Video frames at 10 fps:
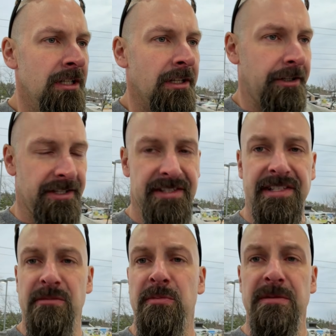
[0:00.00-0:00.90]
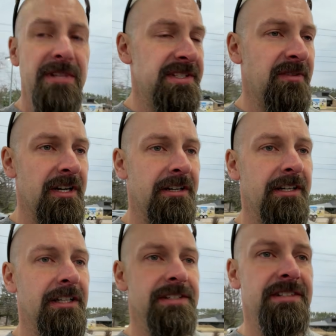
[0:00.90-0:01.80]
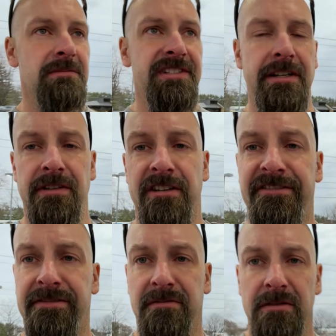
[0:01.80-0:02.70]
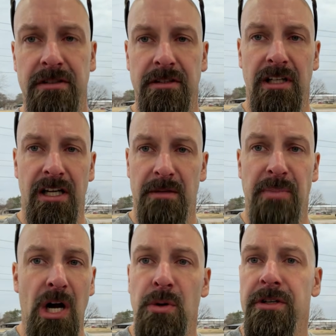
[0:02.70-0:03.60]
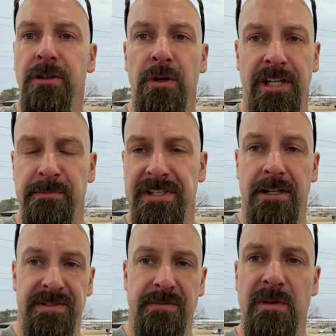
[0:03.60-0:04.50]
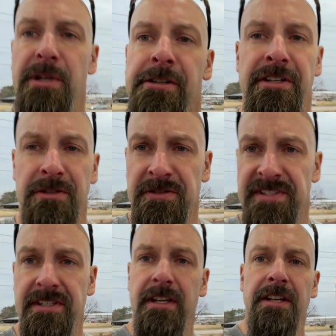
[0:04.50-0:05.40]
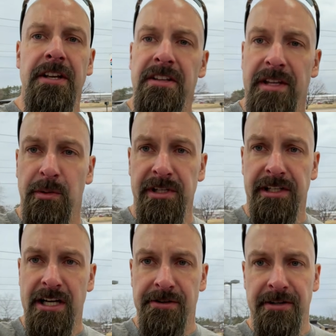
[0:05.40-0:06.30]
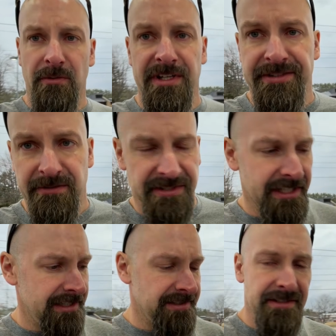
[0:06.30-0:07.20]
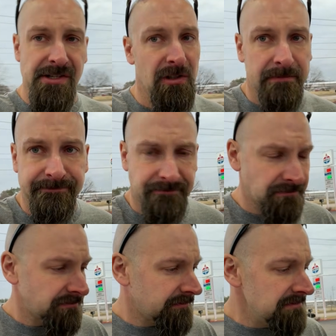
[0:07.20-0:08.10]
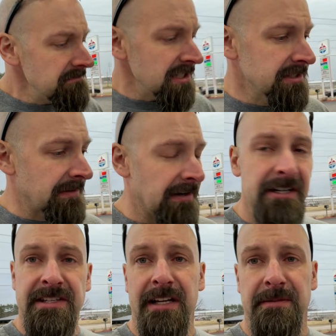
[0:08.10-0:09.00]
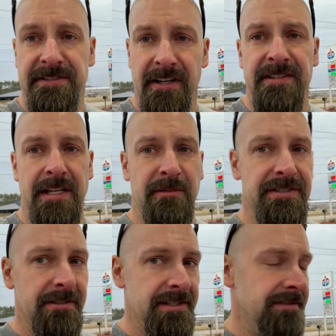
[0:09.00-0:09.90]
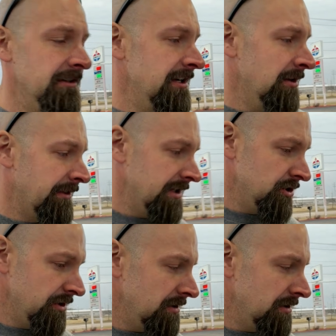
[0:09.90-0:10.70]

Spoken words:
It doesn't seem to be misfiring. It seems to have enough power going up and down some of the bigger hills that we encountered in western Wisconsin. So as far as I'm concerned, it's a very healthy engine.